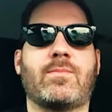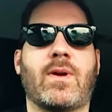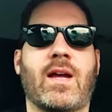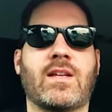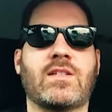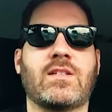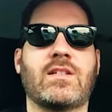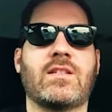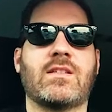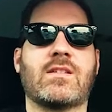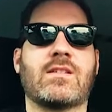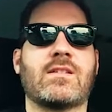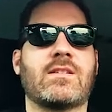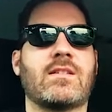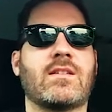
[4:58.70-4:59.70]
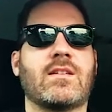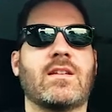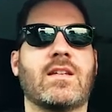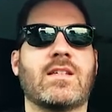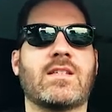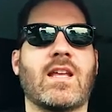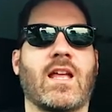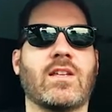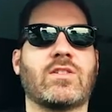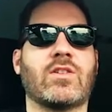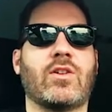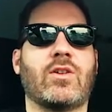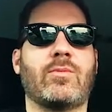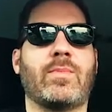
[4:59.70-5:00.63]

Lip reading: Passion is essential,